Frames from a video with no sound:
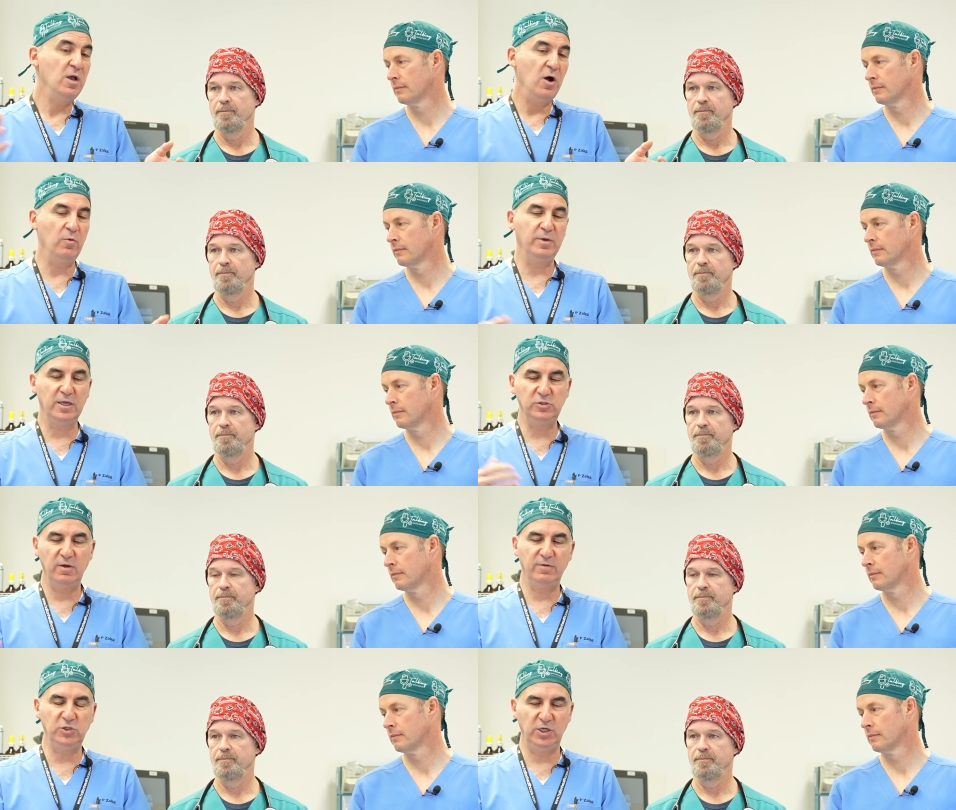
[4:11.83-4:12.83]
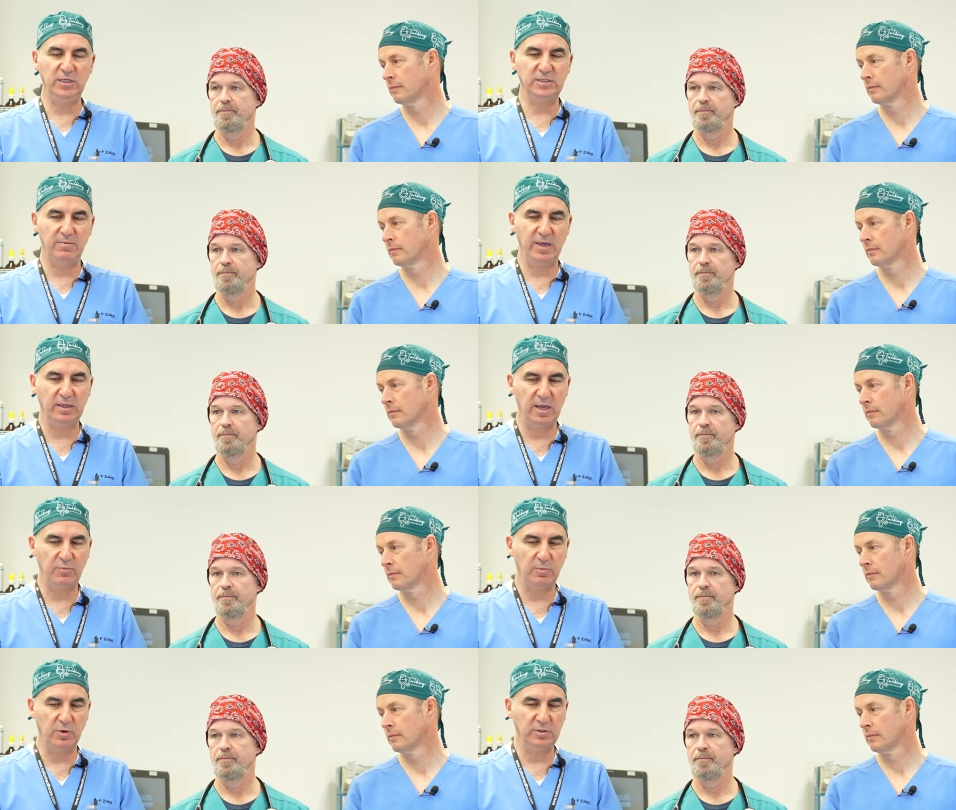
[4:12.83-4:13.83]
Speaker 1: oh because you have the genes that make
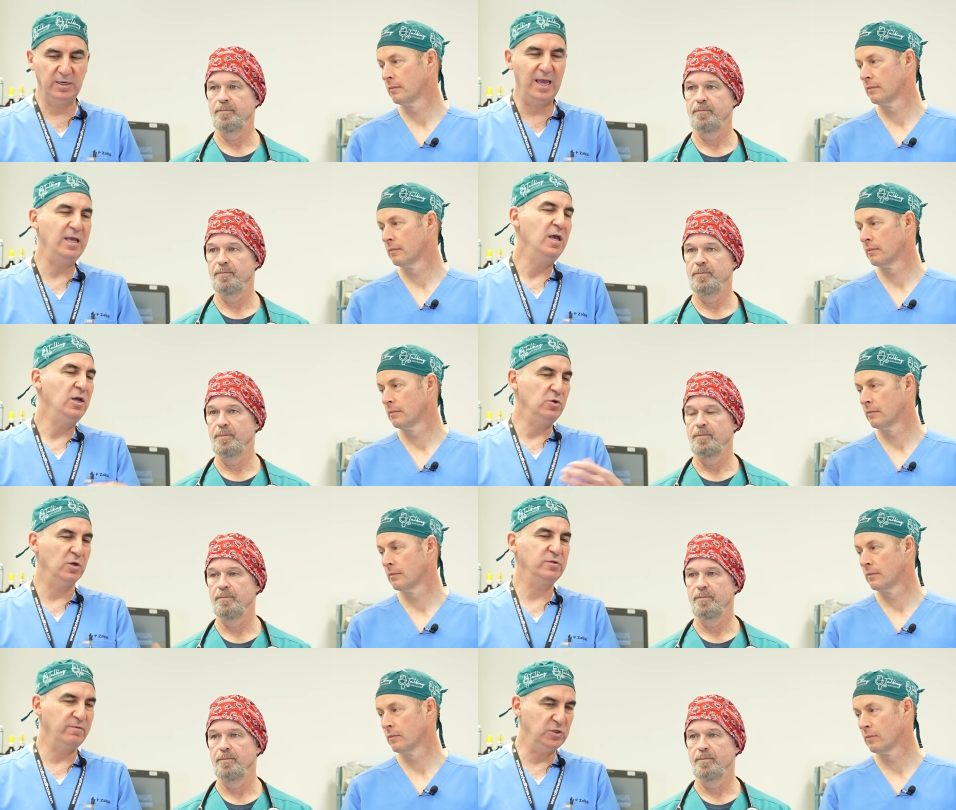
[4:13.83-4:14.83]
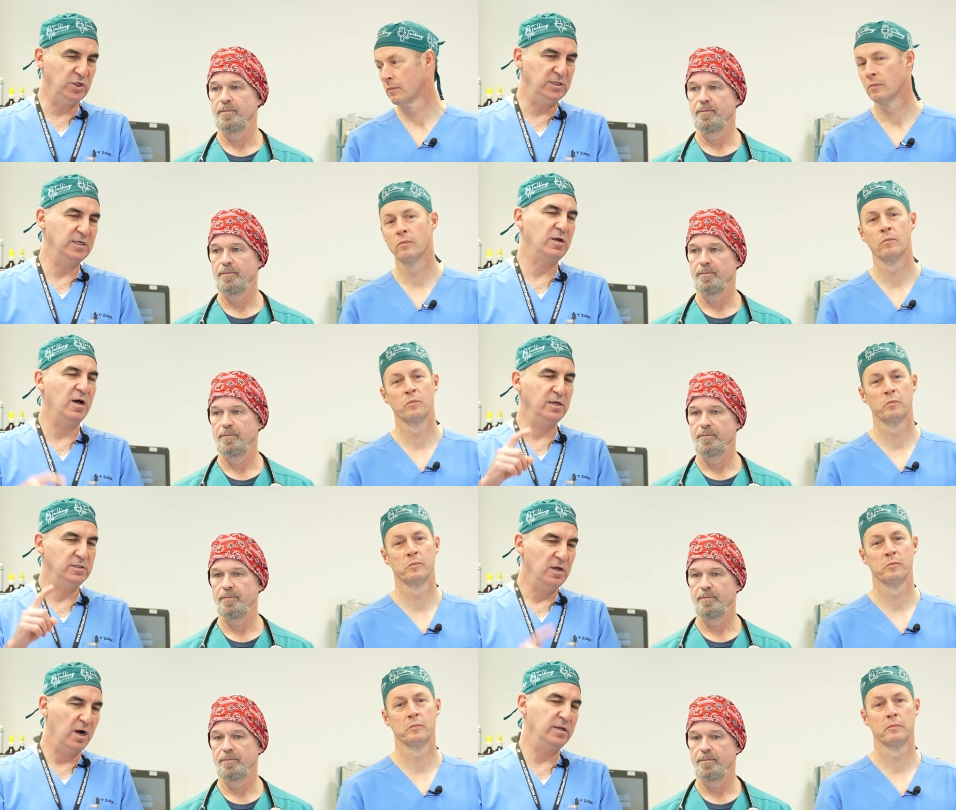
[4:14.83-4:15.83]
lipoprotein A, you also have the genes that
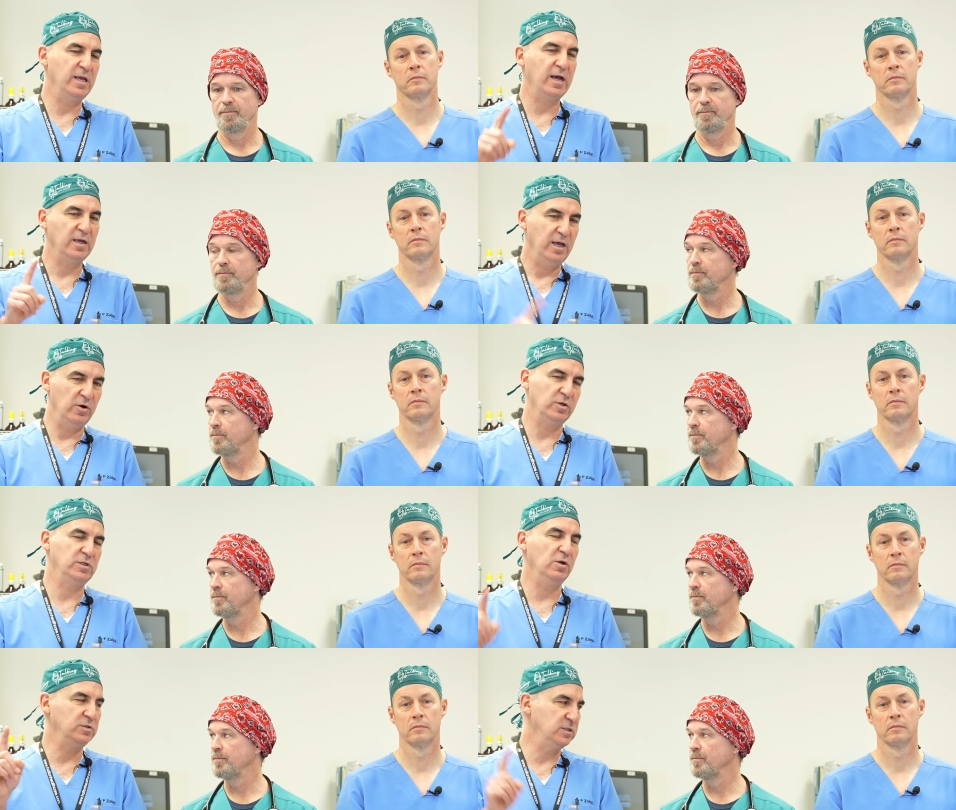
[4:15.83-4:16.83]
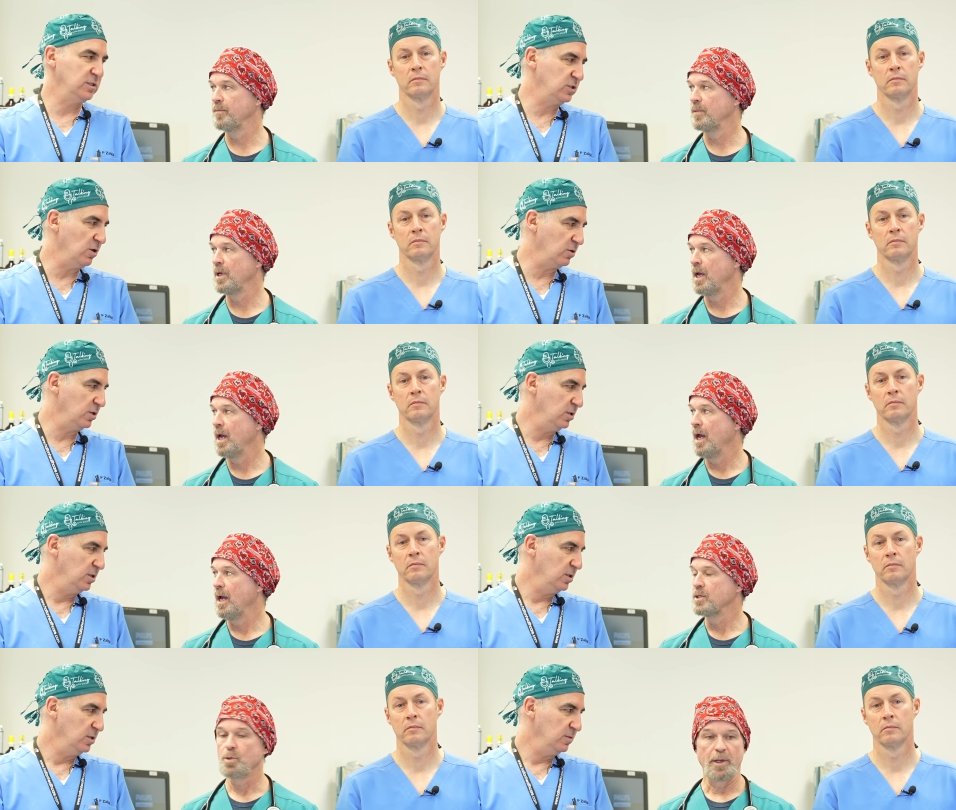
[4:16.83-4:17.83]
cause heart attack, aortic stenosis, and stroke?
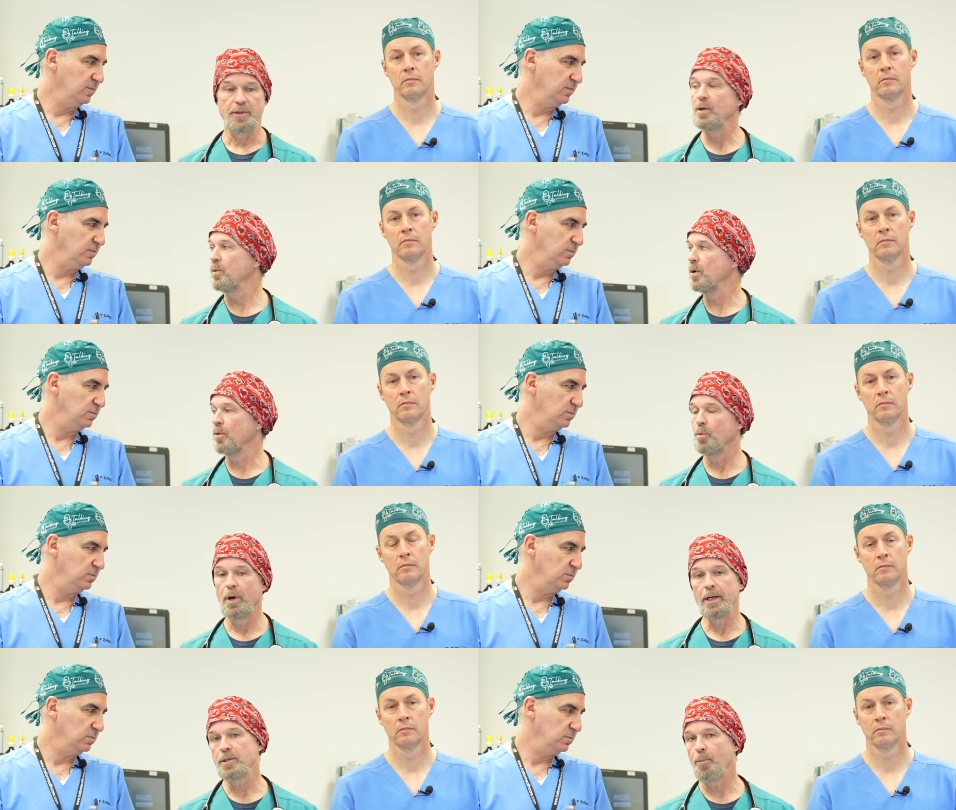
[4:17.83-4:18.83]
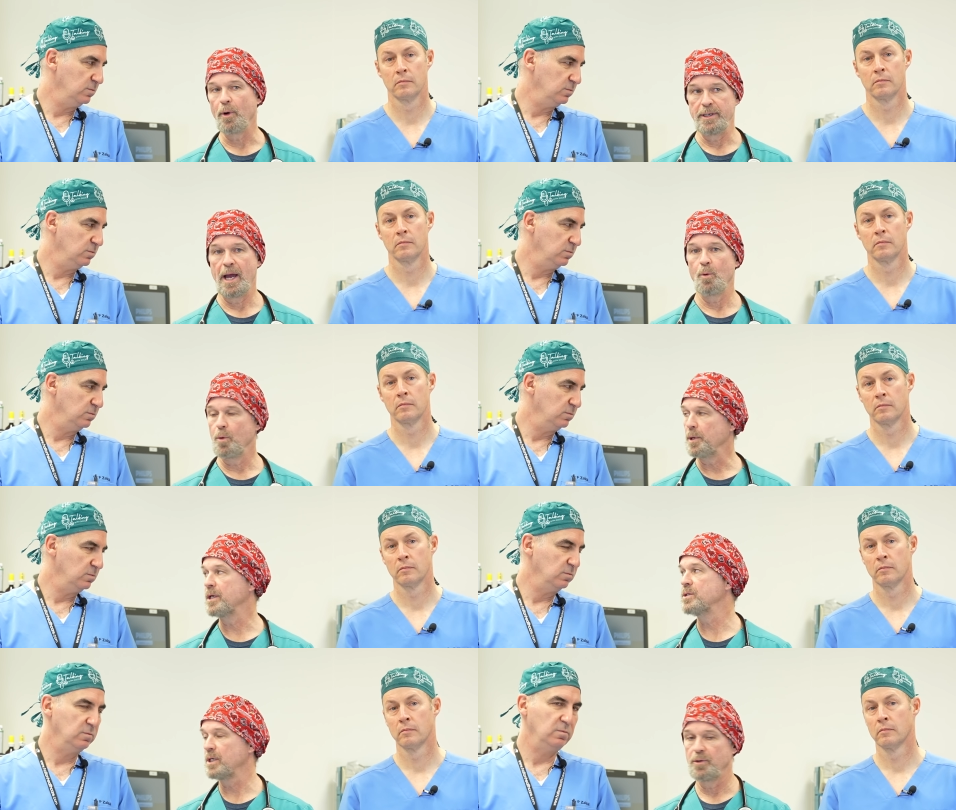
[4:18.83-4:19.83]
Speaker 2: So I think we are, we're at the point now where we
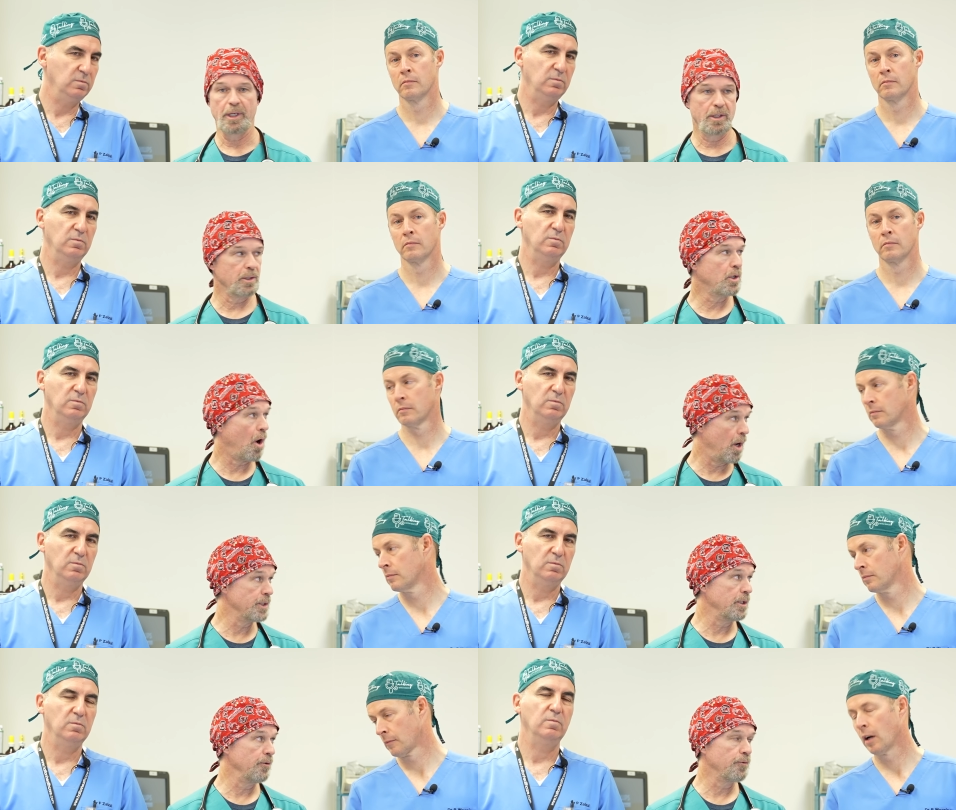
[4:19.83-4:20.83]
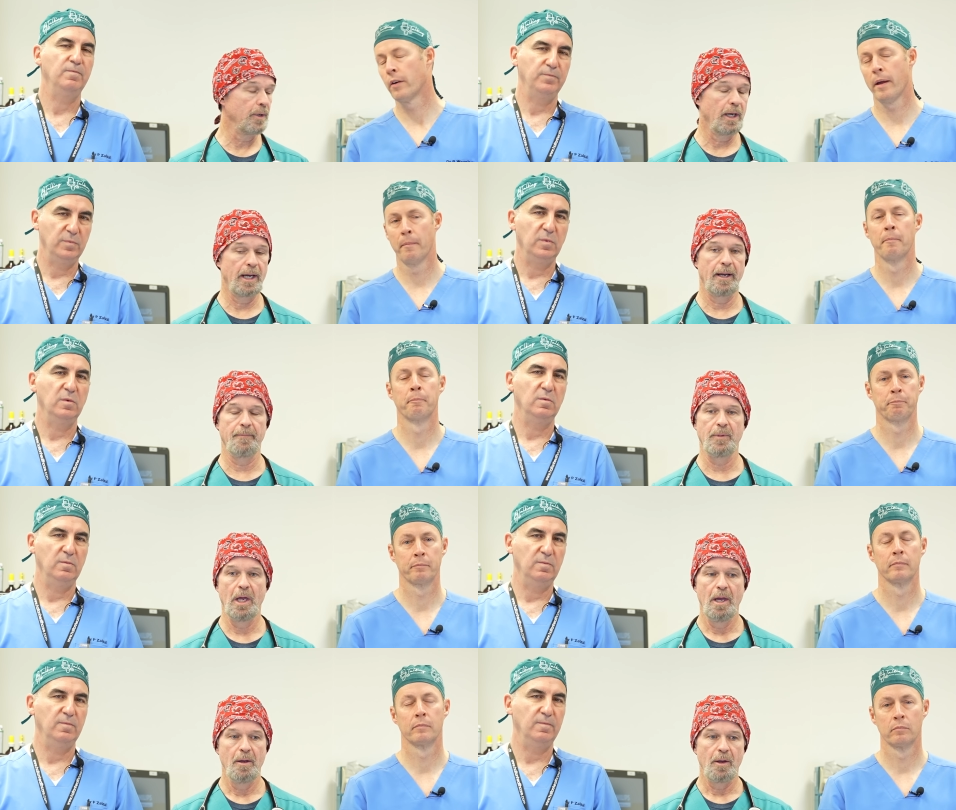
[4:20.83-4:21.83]
consider it causative. Okay. Um,
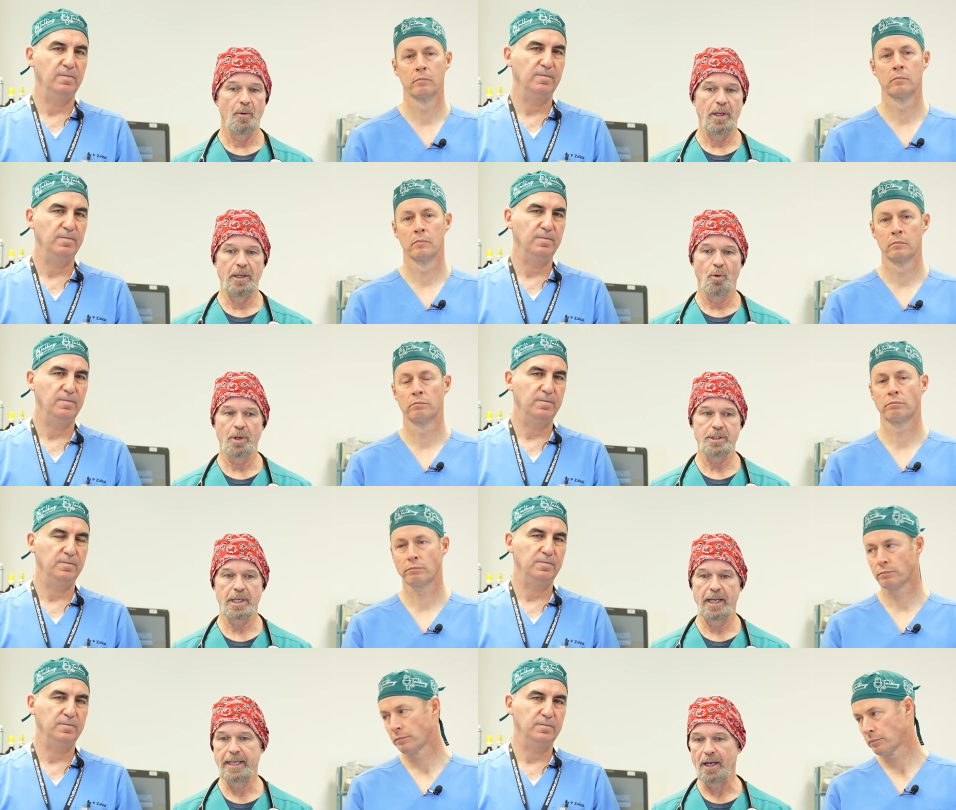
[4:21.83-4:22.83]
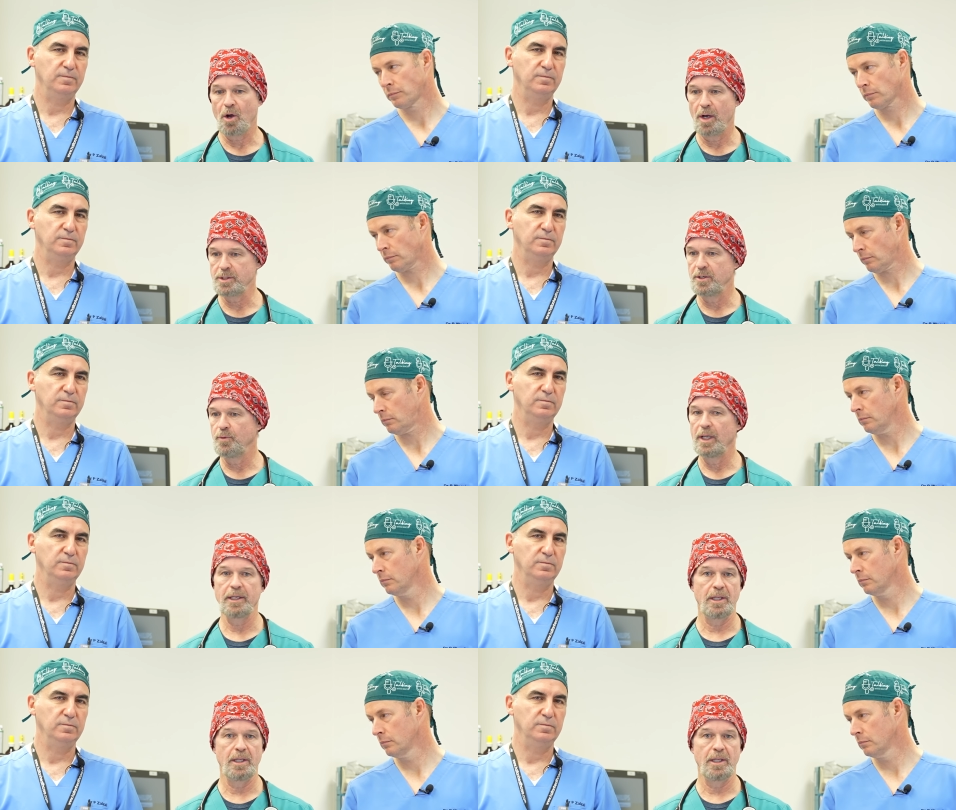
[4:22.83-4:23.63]
in order to kind of get causative, we like